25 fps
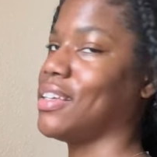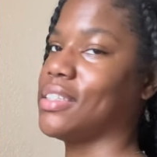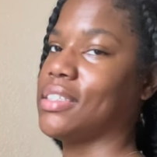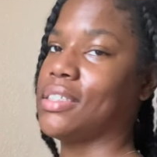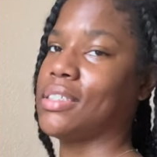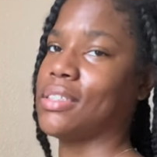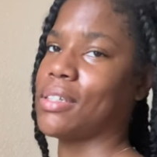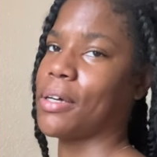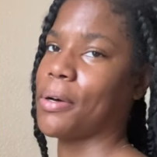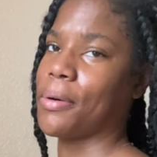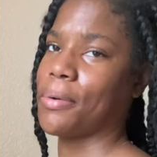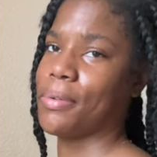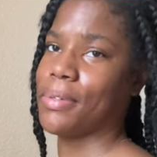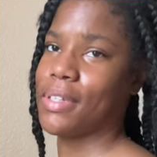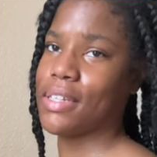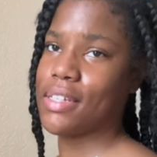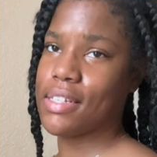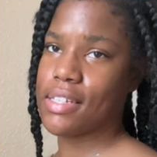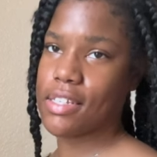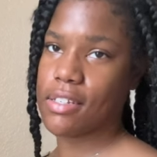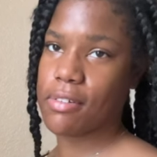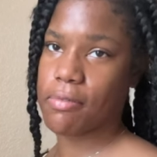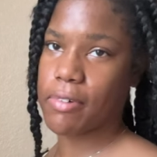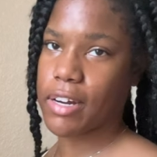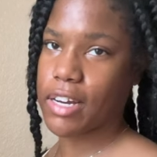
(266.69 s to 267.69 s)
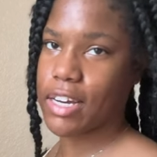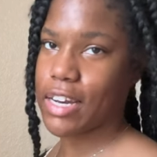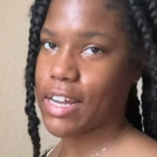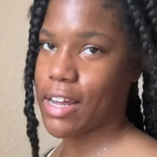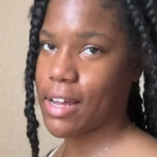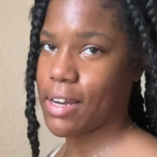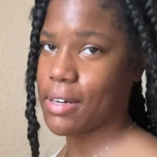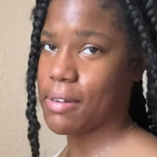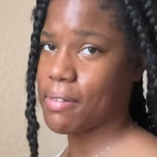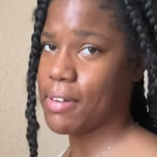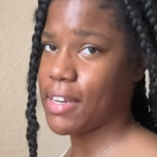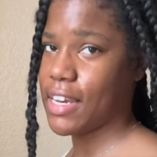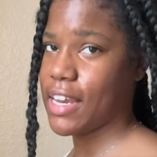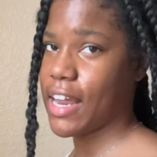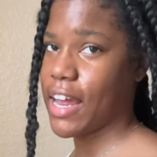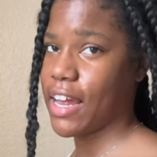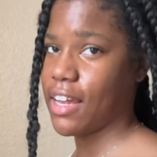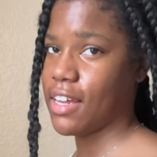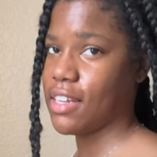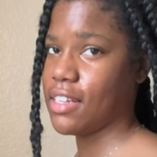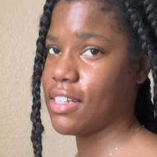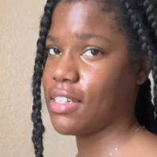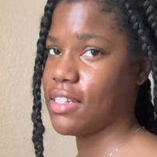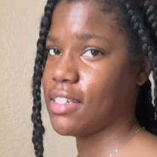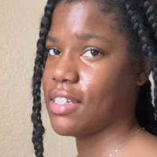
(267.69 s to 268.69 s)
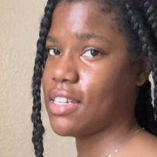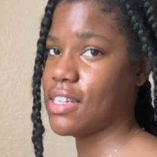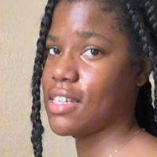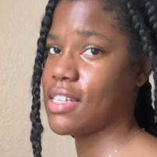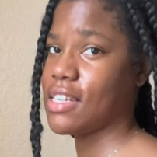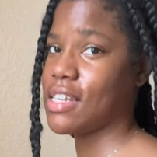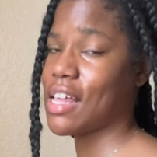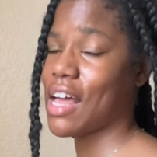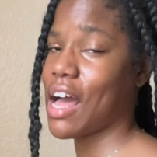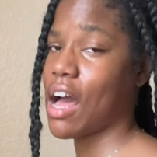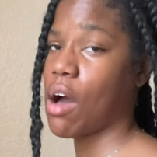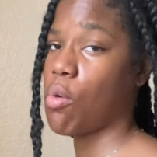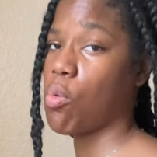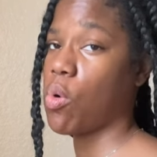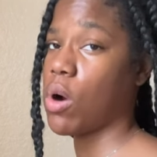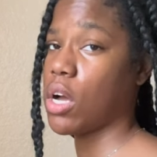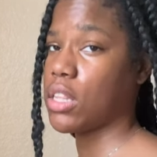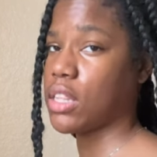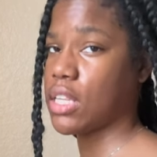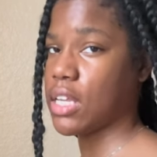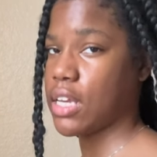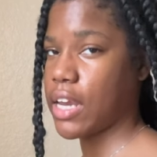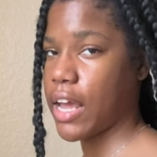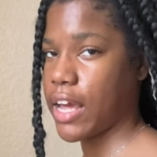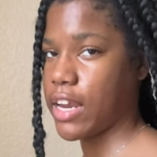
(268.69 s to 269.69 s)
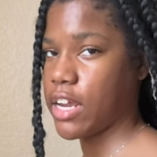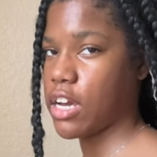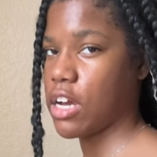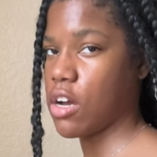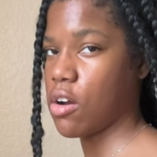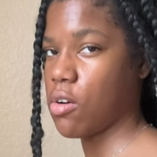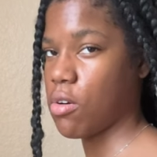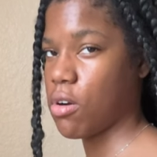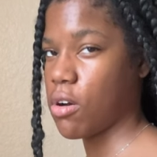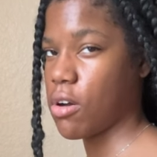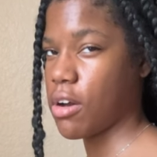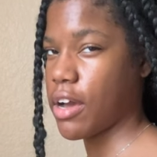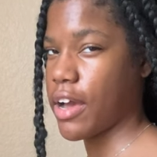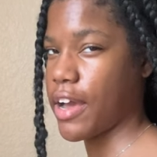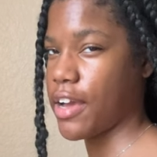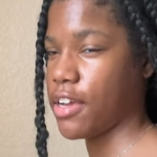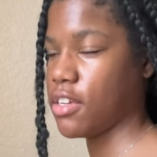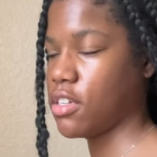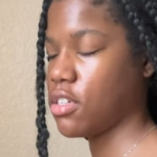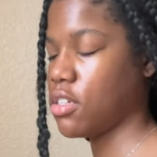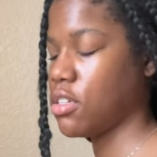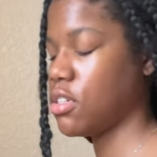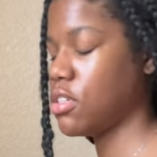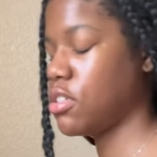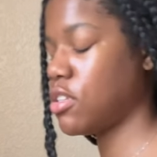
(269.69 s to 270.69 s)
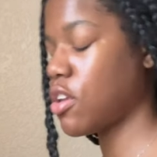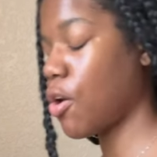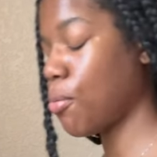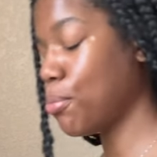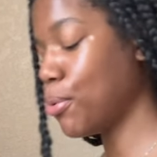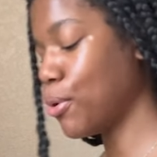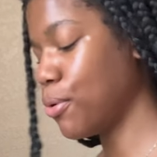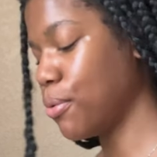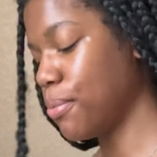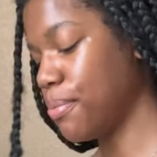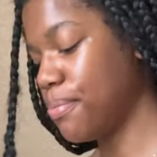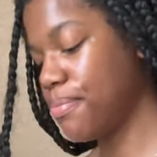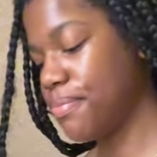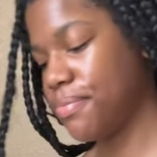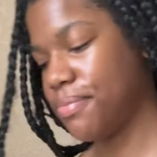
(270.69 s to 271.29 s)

so this is a rundown of the day this is how I want the day to go, okay? So boom.